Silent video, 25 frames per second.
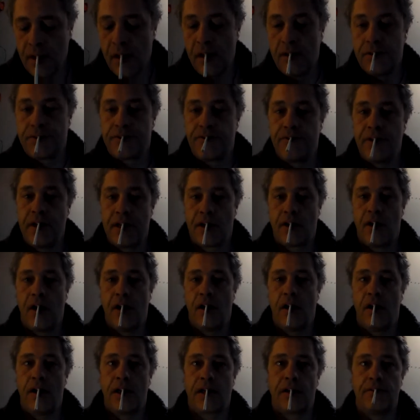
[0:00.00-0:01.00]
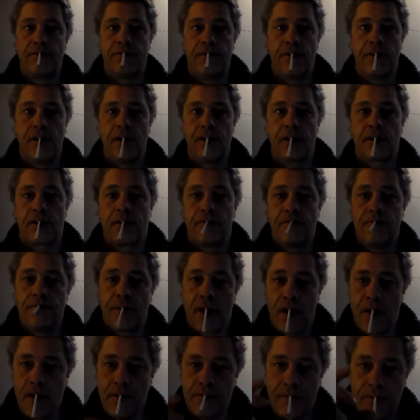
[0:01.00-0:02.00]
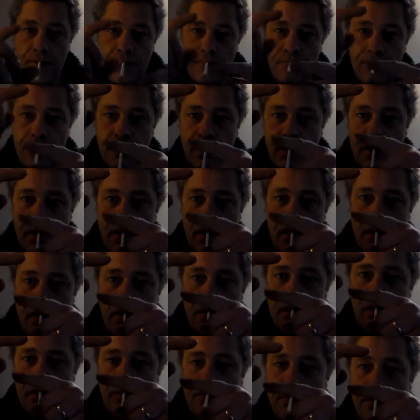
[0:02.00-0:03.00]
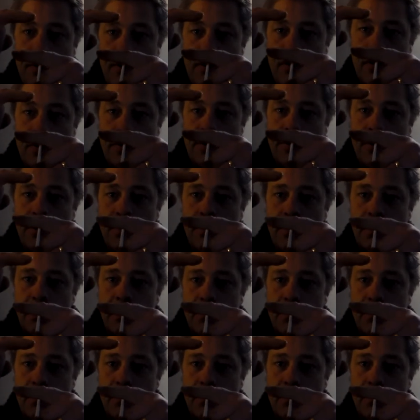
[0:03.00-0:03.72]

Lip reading: I just really got a liking for it, from going from oil filters,